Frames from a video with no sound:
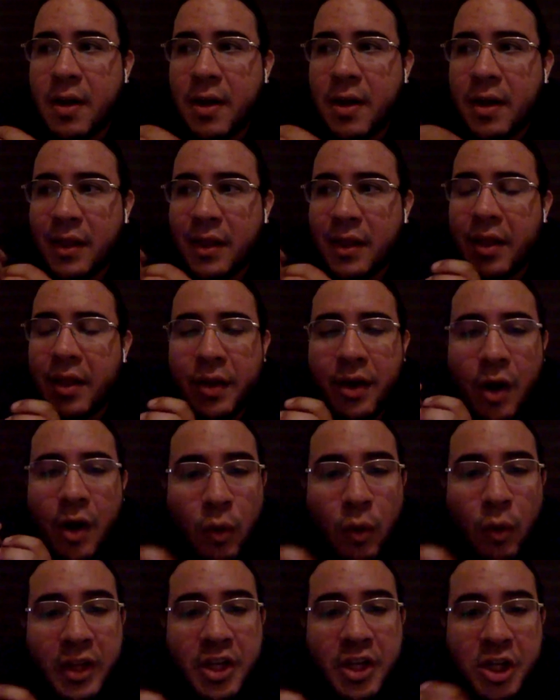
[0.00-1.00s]
their
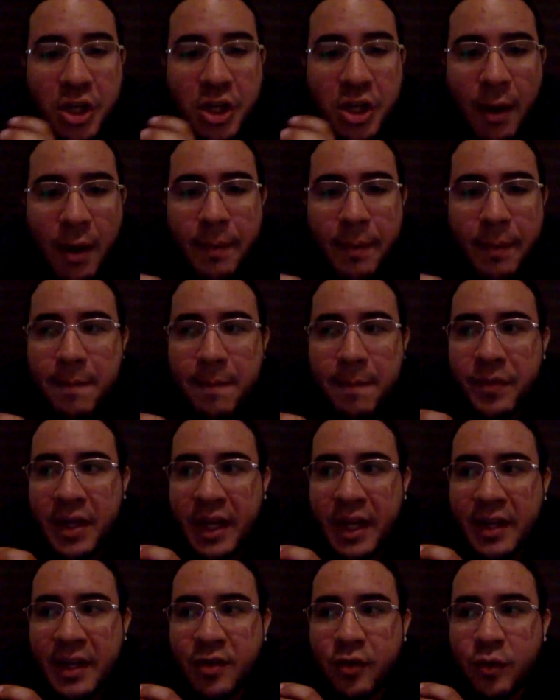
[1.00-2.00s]
only job
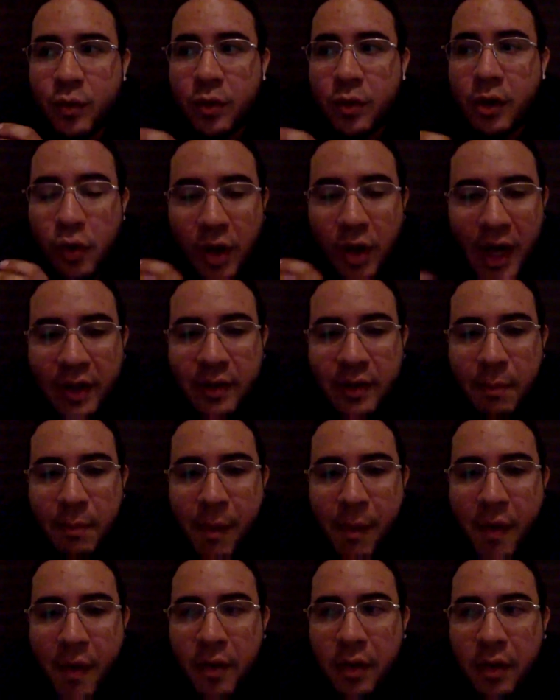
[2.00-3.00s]
is to look at the
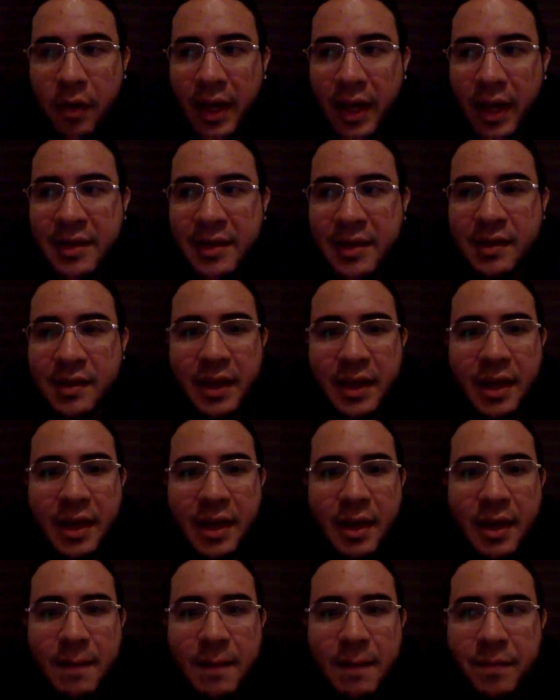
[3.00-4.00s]
model and see
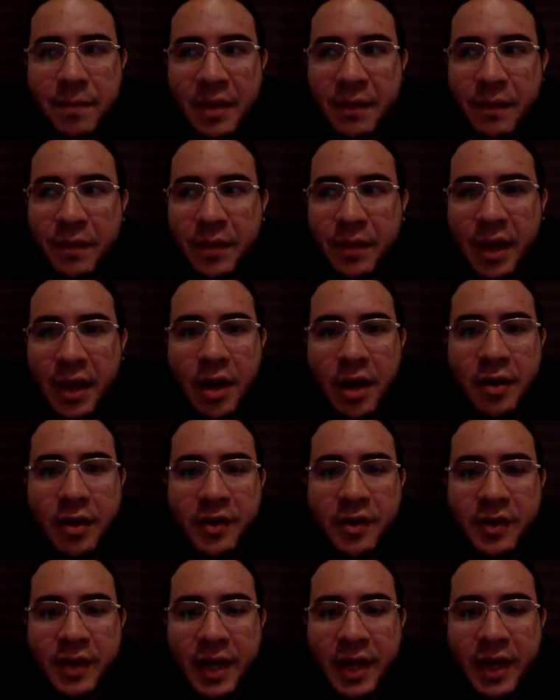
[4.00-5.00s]
if they
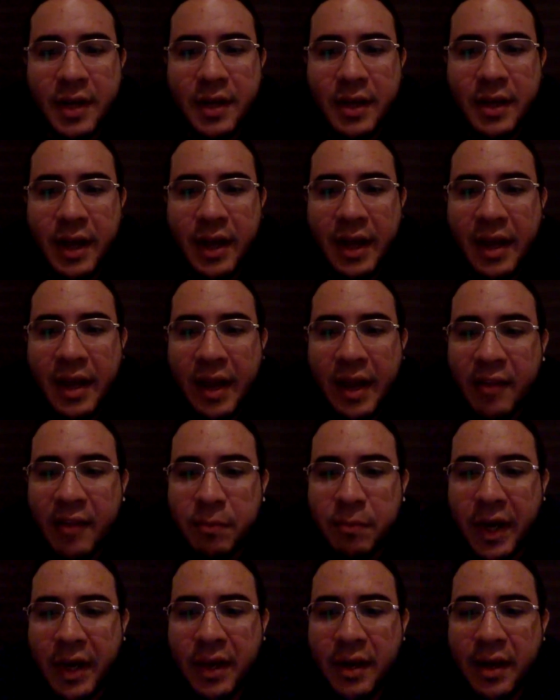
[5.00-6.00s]
understand it, and
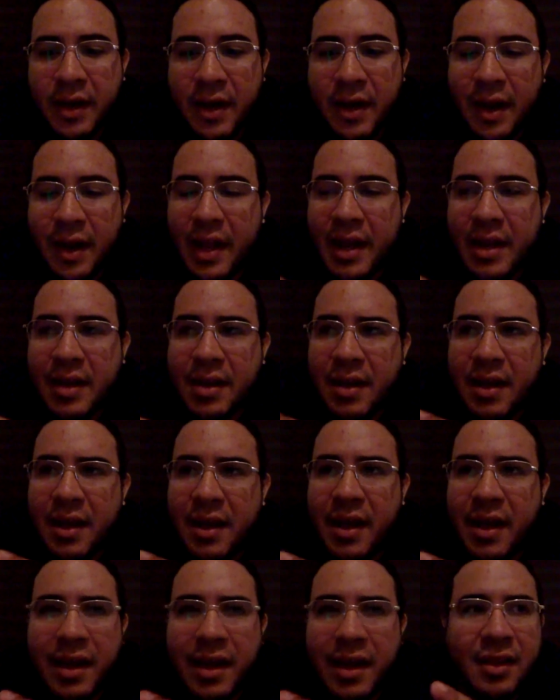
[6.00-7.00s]
explain
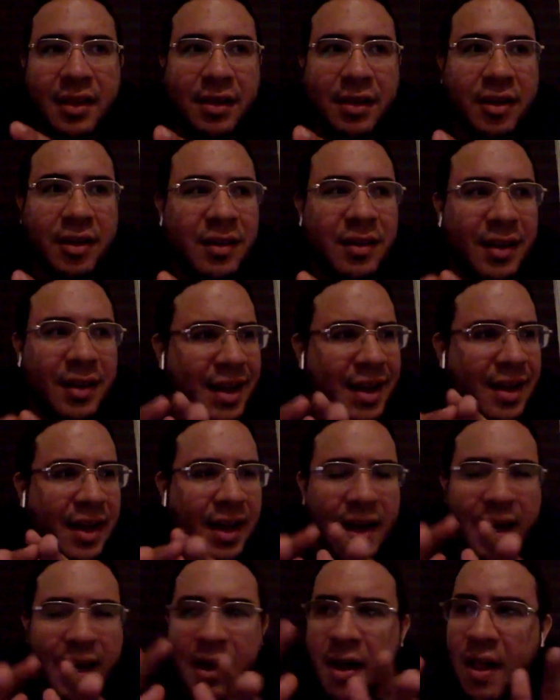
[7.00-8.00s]
there's like
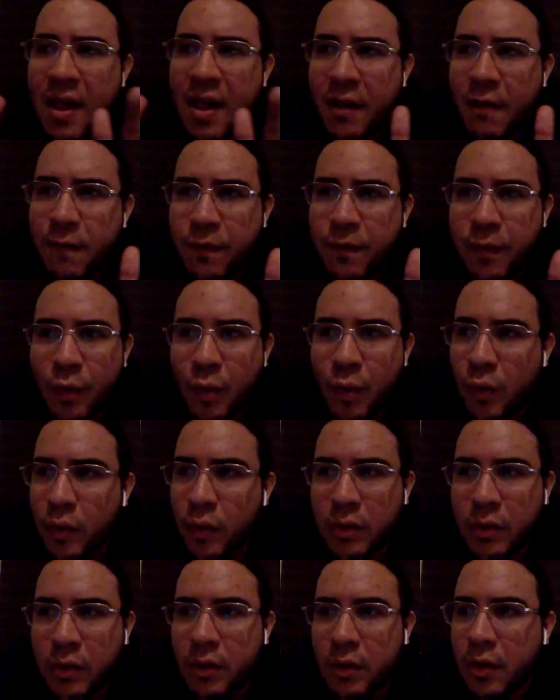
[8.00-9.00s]
a
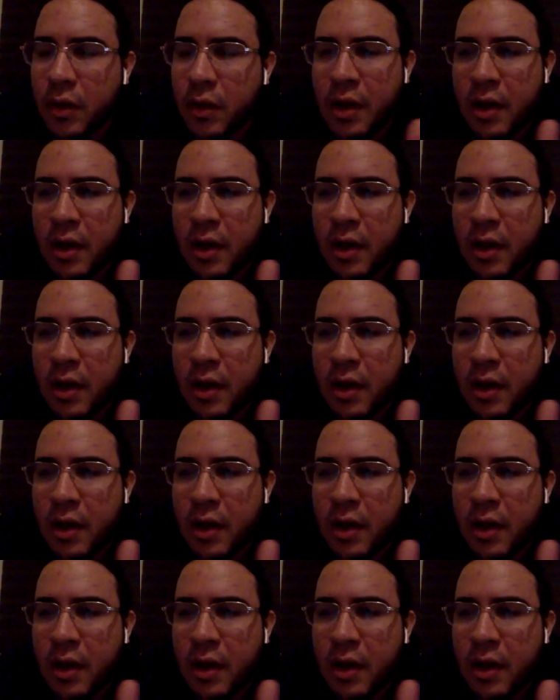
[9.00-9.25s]
full